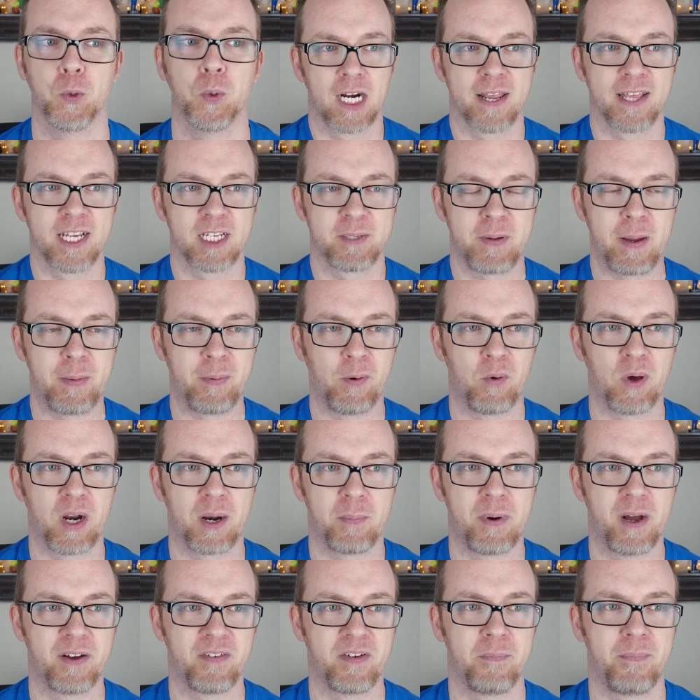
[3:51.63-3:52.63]
A lot of these people
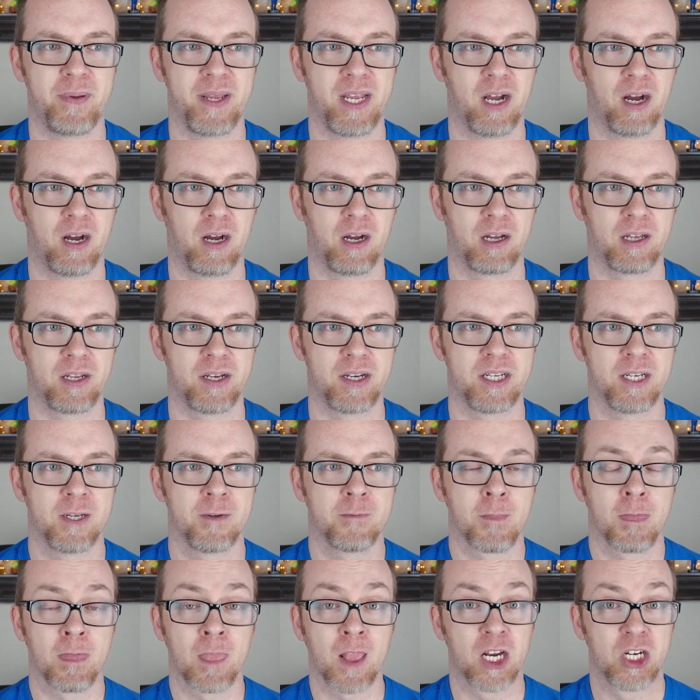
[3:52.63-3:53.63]
went above and beyond
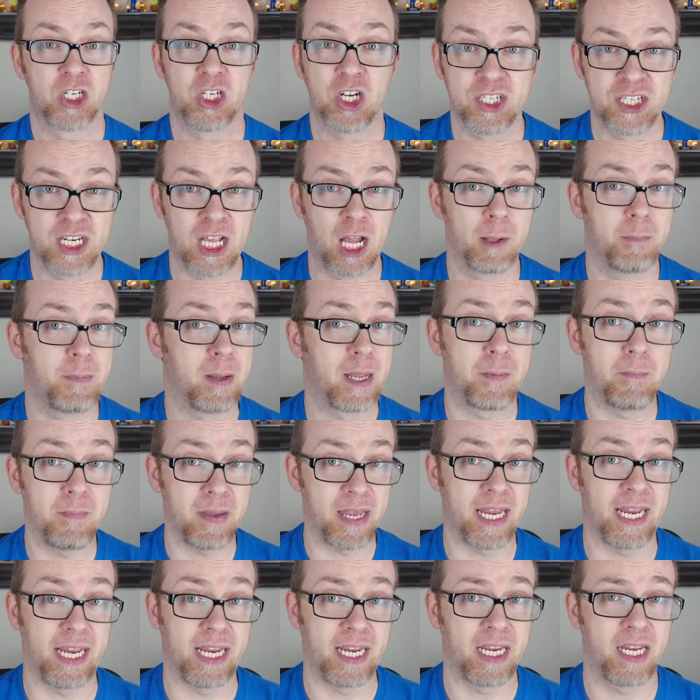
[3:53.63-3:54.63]
just helping
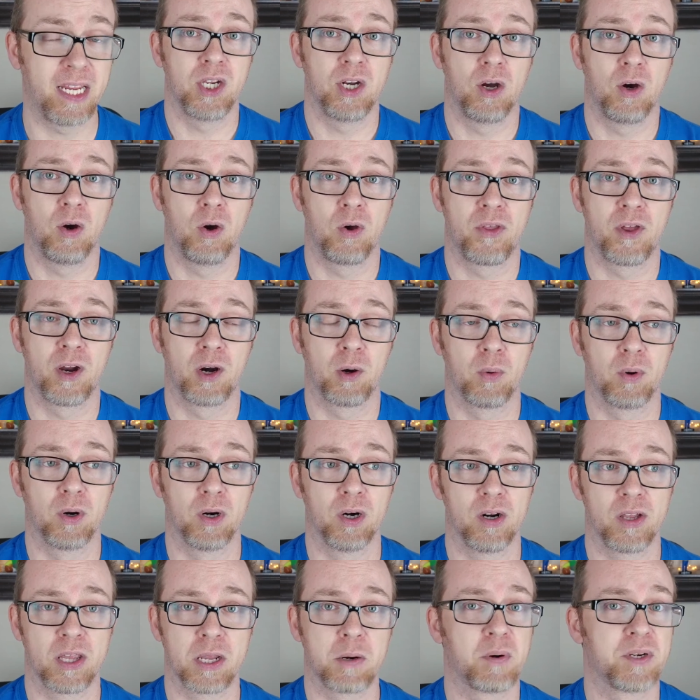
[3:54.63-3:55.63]
me. There
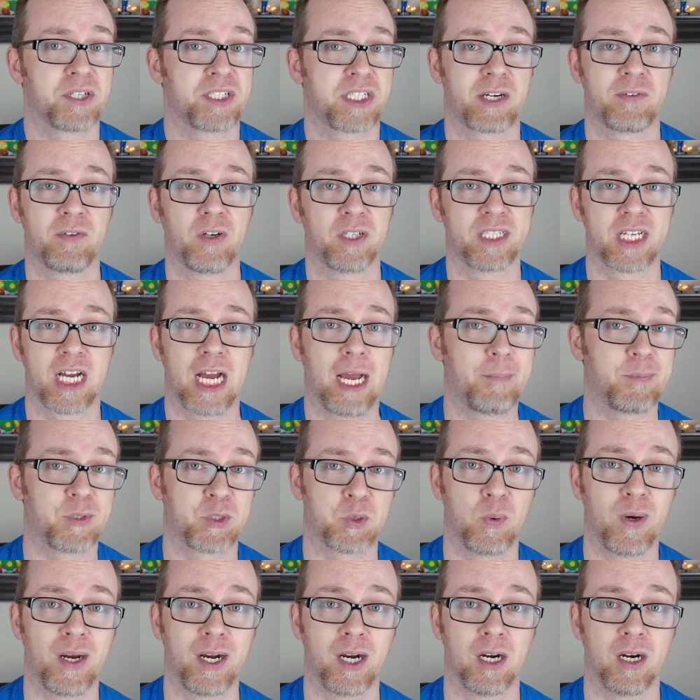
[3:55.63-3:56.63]
were several
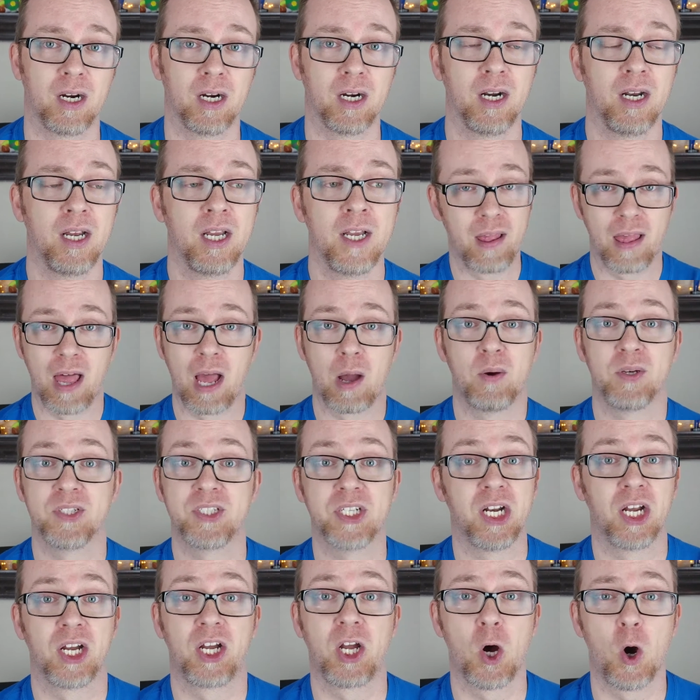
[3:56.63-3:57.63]
times where while I
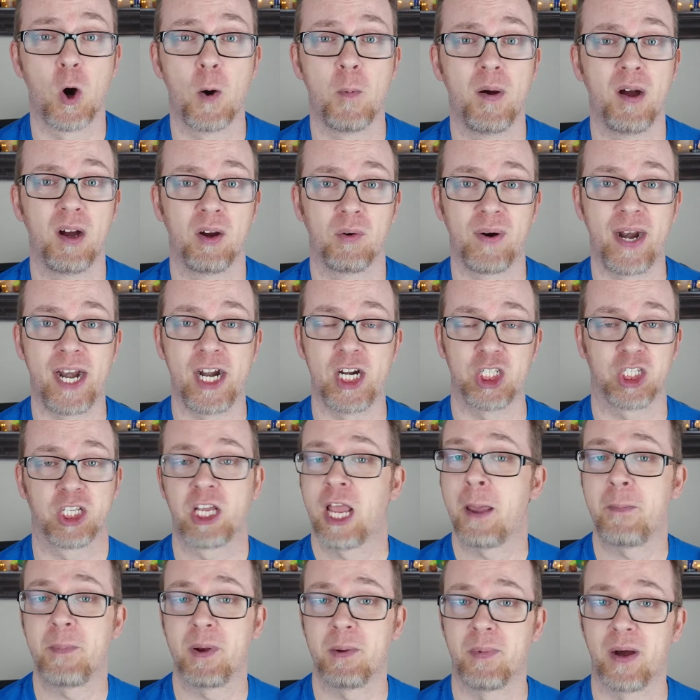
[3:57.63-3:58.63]
was in a coma, Rachel
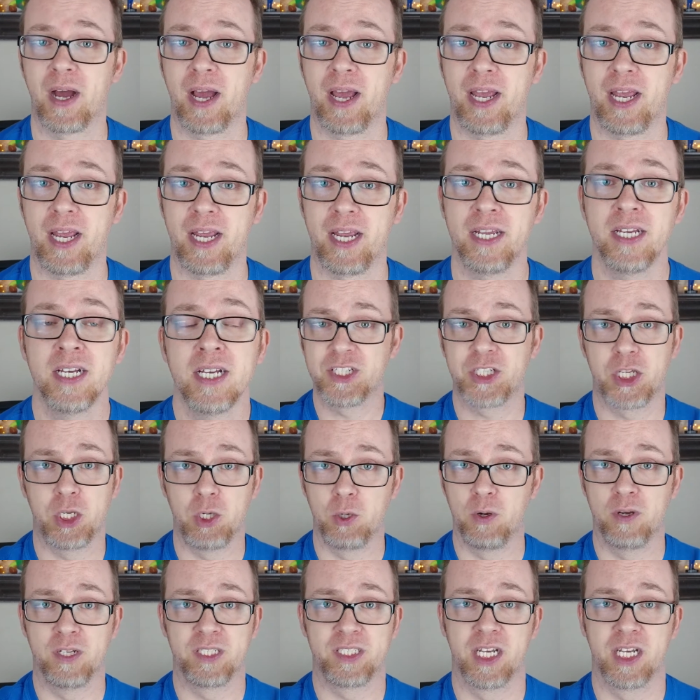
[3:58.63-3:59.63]
came to my rescue